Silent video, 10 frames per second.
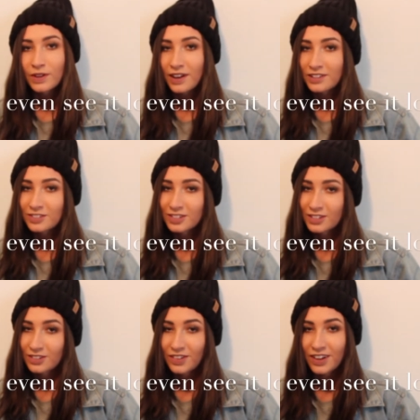yeah, just
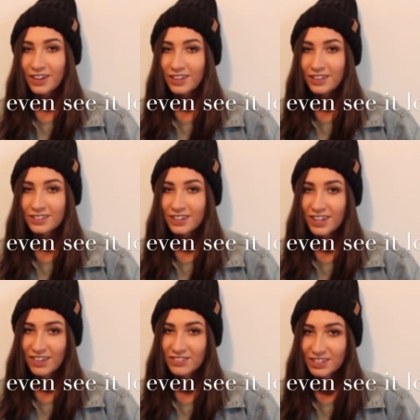ignore it. It's gonna
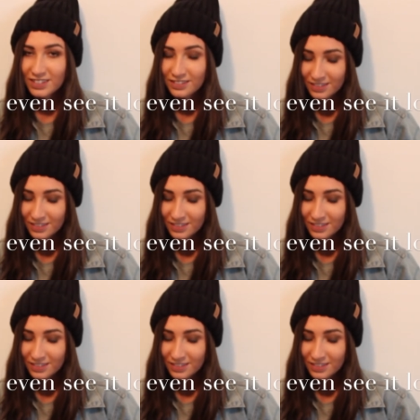have to